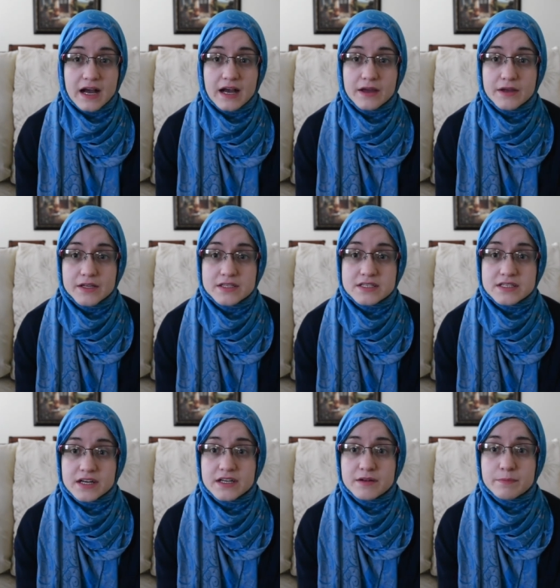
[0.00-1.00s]
I
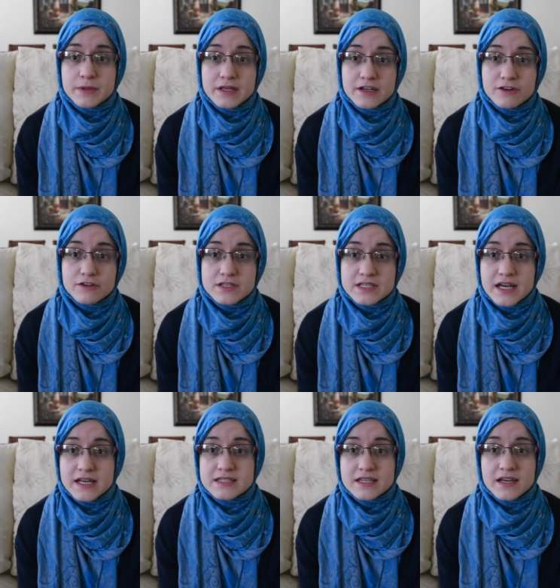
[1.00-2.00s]
studied political
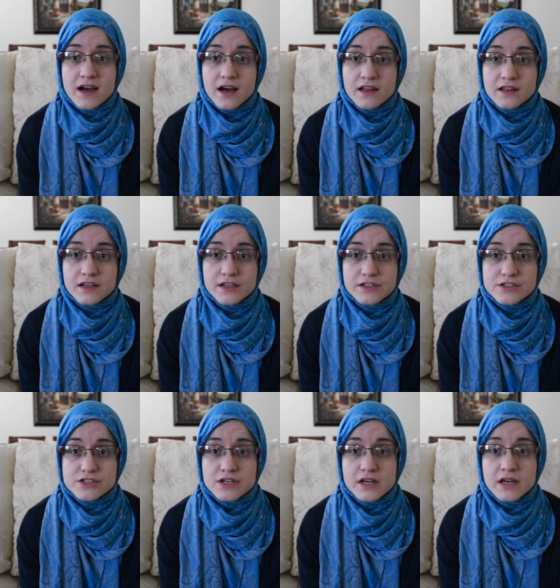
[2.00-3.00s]
science in college.
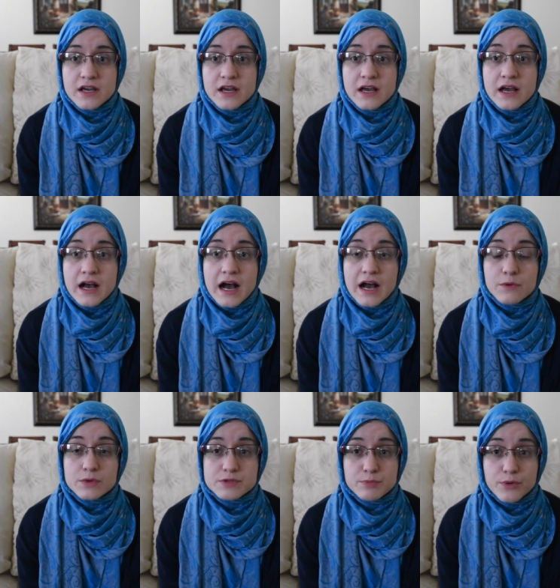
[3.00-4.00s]
I
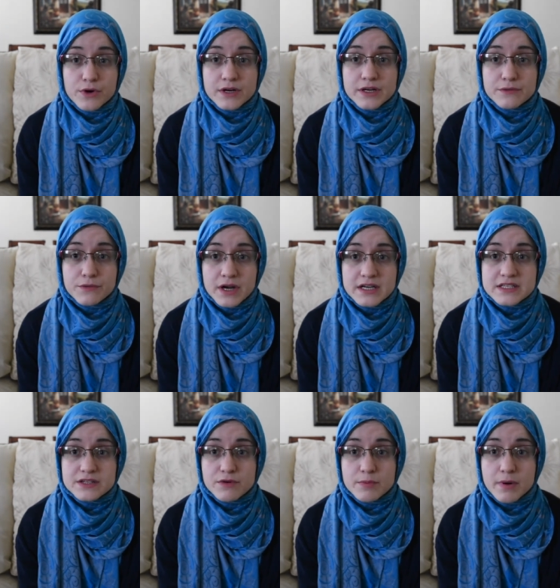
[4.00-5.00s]
was born and
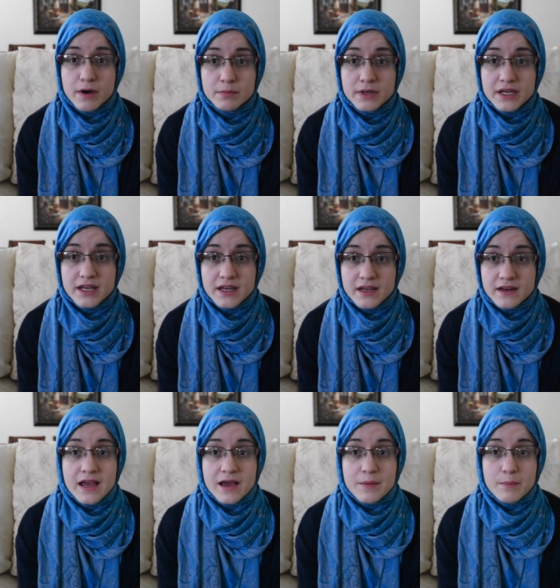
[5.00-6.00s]
raised a Republican.
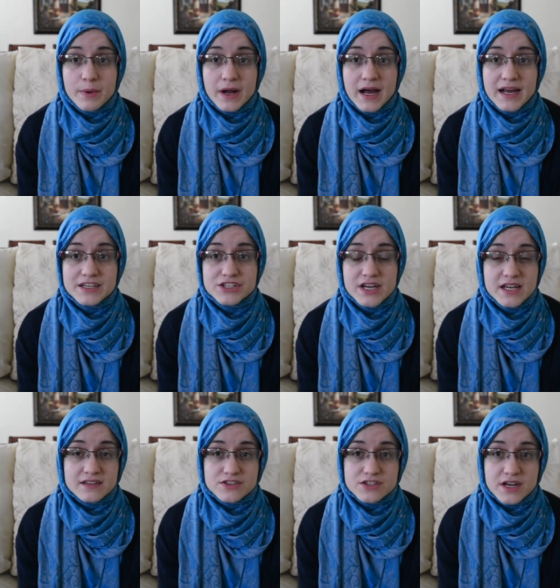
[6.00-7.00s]
But I
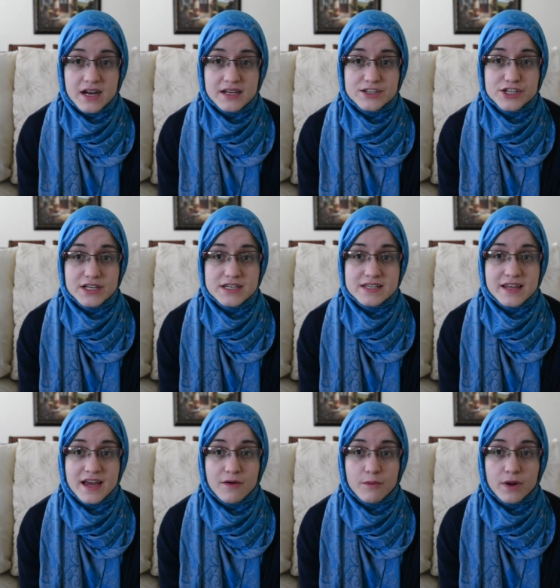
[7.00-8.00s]
changed. I changed
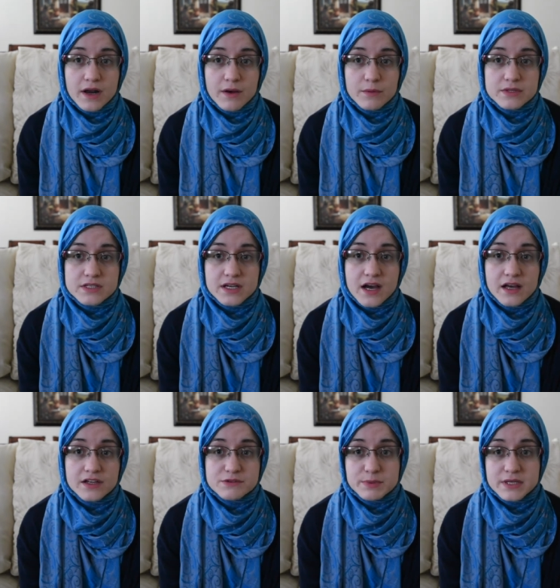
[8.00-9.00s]
that when I went to
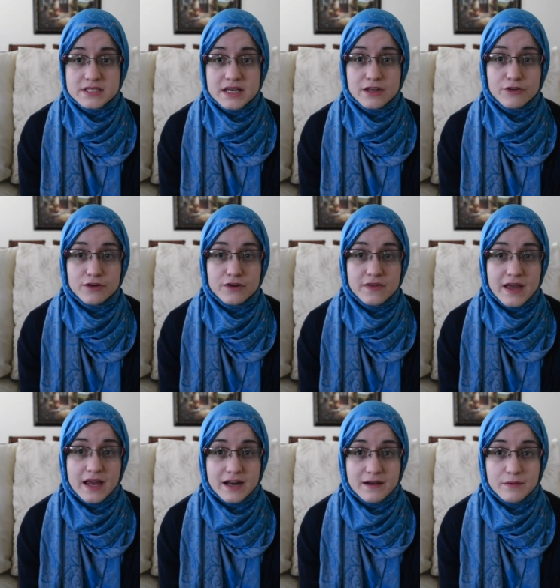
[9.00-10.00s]
college because I learned
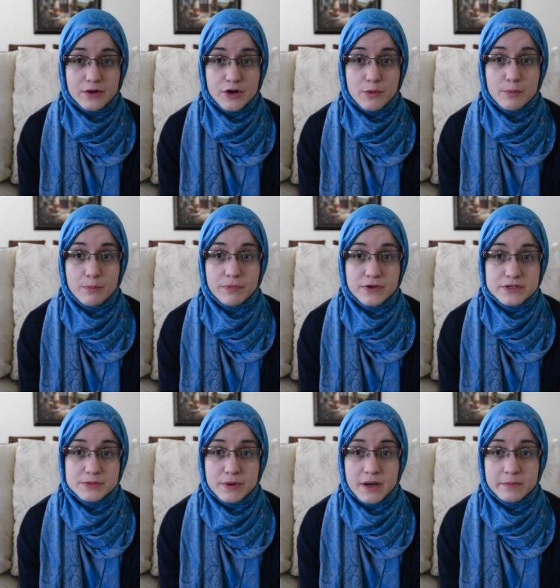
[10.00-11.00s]
that, you know,
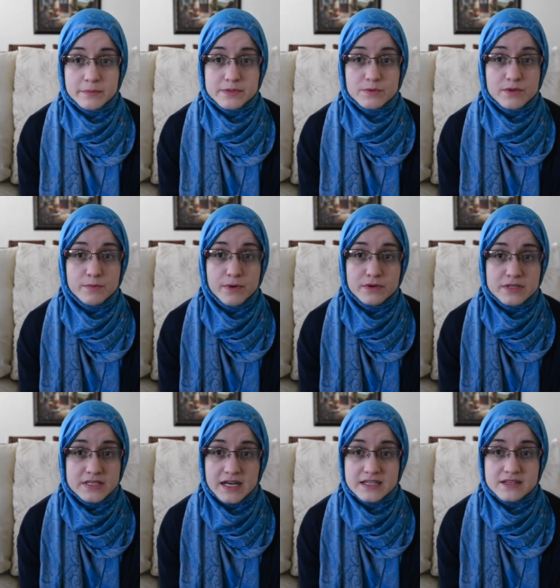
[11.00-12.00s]
there's problems with both
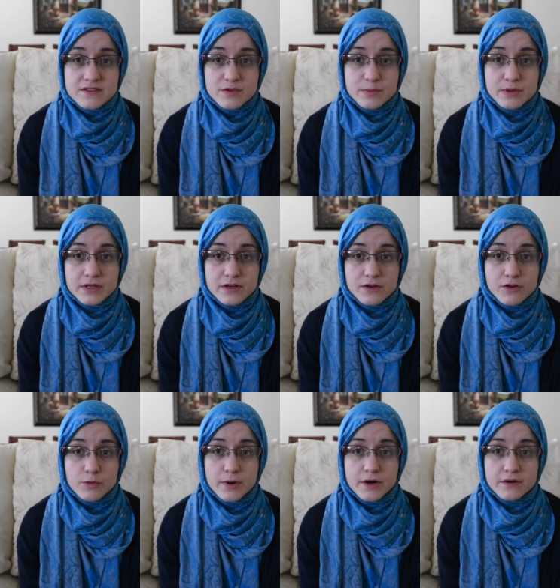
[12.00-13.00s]
sides of the
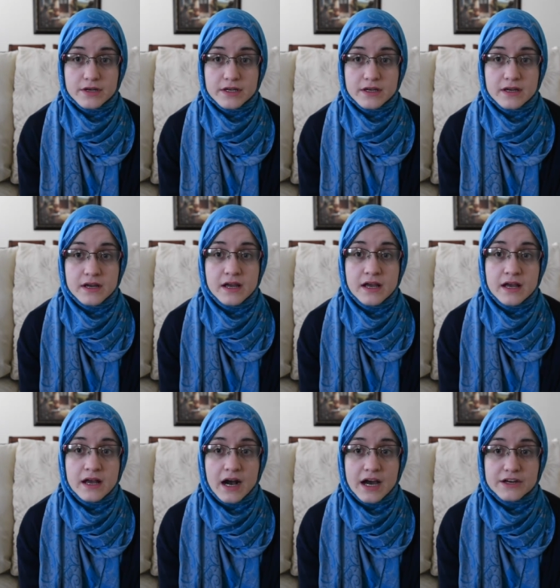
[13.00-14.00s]
political party.
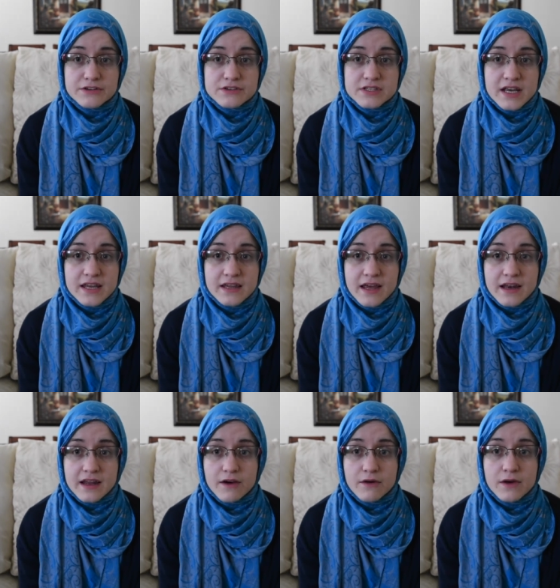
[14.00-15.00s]
I understand that
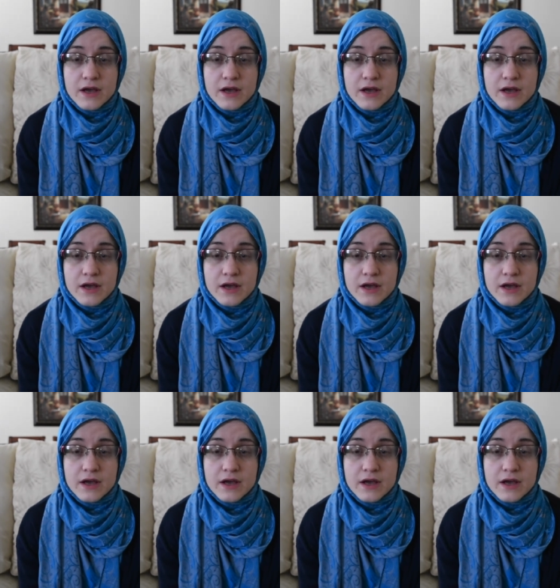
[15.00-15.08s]
now.